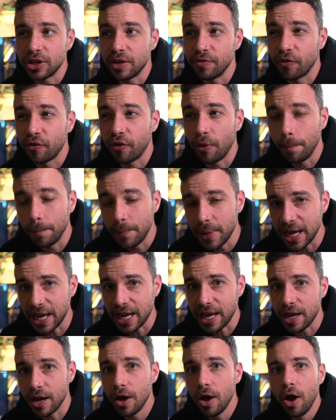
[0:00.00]
And for
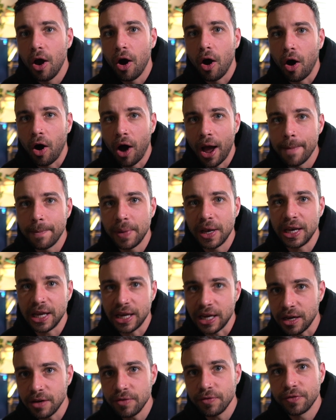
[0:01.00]
me, I
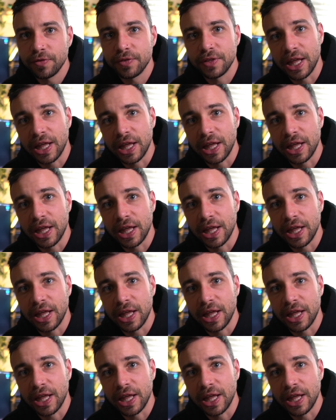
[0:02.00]
believe